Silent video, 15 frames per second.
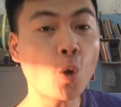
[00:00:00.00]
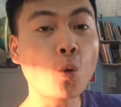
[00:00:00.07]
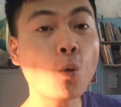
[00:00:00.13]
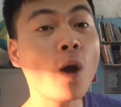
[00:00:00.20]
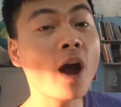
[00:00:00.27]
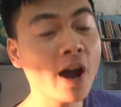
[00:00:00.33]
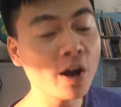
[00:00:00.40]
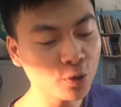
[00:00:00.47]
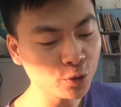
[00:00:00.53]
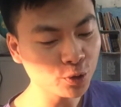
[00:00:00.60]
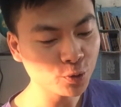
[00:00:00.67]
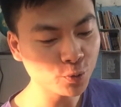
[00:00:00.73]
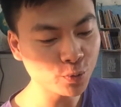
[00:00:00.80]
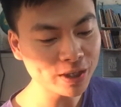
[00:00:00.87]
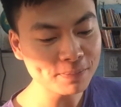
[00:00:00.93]
Where
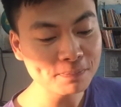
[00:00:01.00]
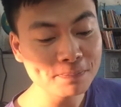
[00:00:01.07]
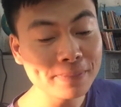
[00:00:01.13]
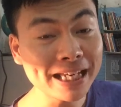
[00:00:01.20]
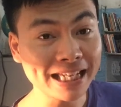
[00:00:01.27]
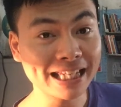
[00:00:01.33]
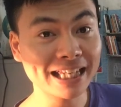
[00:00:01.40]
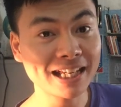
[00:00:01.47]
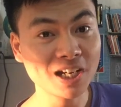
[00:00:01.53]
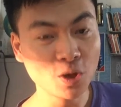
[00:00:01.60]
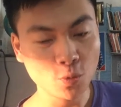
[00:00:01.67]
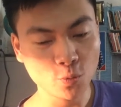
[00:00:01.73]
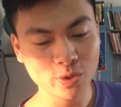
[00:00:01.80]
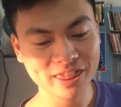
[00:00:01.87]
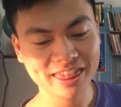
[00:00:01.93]
could we be
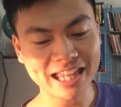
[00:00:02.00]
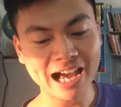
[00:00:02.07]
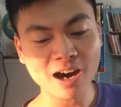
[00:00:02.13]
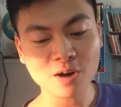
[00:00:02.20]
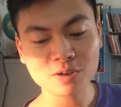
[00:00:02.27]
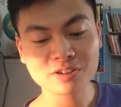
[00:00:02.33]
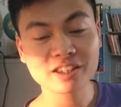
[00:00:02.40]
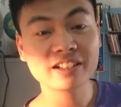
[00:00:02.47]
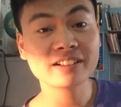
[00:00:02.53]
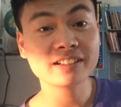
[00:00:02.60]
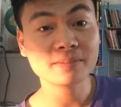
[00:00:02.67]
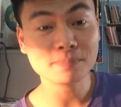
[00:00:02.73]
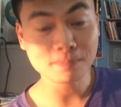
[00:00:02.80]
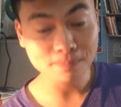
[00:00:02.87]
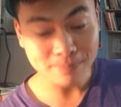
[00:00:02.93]
without
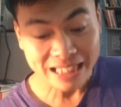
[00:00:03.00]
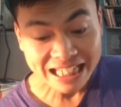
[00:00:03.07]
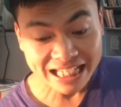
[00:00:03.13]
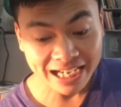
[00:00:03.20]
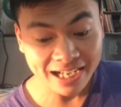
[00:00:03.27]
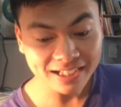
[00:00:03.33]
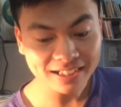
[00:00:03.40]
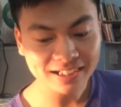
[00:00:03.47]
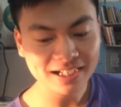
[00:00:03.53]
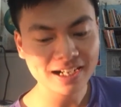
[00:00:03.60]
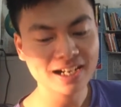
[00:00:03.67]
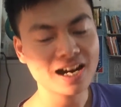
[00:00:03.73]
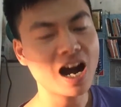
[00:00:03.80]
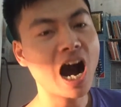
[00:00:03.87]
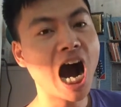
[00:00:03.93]
the media?
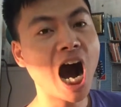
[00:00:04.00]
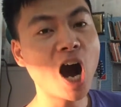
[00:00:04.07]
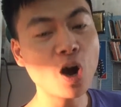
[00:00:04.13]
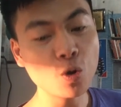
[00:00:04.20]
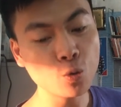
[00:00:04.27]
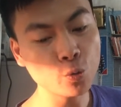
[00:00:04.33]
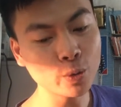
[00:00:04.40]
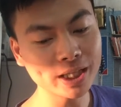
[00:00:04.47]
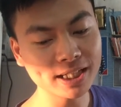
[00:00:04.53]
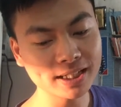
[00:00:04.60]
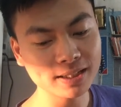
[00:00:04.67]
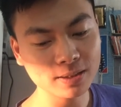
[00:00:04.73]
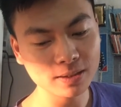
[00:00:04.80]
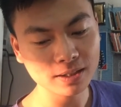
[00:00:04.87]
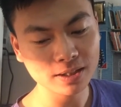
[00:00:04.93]
How we
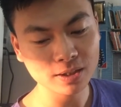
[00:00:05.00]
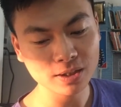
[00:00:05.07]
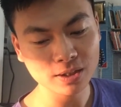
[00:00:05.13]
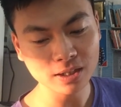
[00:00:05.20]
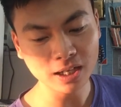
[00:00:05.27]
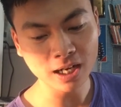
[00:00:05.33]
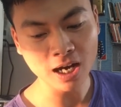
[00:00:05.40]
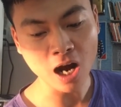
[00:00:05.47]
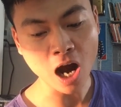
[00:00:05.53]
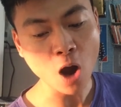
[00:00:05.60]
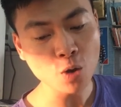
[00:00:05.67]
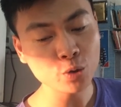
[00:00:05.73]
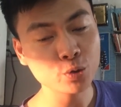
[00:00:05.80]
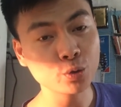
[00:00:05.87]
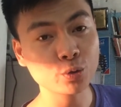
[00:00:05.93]
uh,
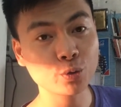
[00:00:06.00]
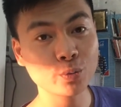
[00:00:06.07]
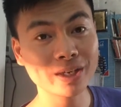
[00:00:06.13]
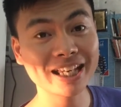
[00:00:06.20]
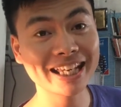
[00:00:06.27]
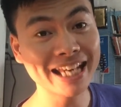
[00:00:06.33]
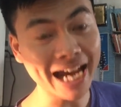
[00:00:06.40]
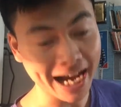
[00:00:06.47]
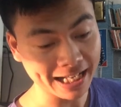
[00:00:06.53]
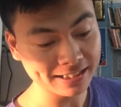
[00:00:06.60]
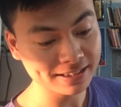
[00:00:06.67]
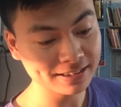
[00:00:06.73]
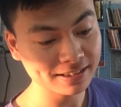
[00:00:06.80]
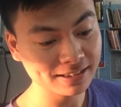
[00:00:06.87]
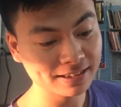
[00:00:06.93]
how could we
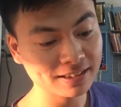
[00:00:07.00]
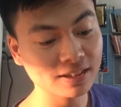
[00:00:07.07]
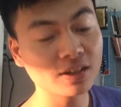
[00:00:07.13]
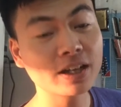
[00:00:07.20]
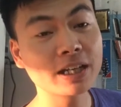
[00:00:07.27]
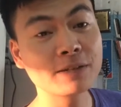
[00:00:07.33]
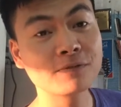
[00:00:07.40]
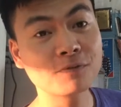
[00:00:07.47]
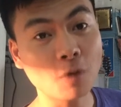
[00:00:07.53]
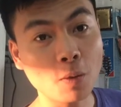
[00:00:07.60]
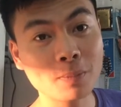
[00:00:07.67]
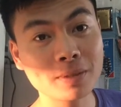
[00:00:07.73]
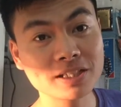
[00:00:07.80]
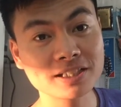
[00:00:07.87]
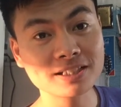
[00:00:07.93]
get
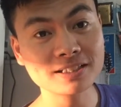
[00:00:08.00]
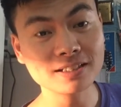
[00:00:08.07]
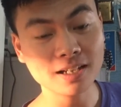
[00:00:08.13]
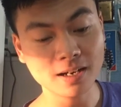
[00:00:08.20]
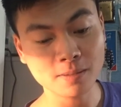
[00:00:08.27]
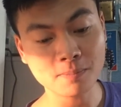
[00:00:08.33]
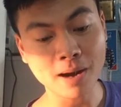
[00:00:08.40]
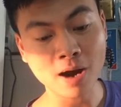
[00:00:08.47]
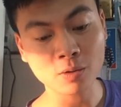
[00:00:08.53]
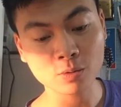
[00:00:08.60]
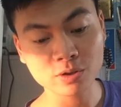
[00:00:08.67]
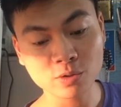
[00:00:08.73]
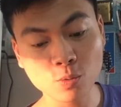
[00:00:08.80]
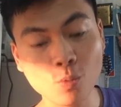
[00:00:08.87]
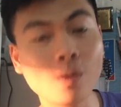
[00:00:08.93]
information
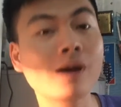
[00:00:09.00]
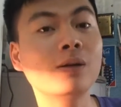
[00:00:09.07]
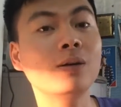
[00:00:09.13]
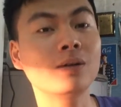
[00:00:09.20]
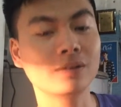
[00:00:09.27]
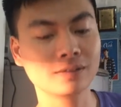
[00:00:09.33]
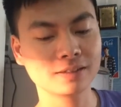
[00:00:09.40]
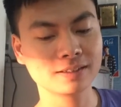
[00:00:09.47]
about the world?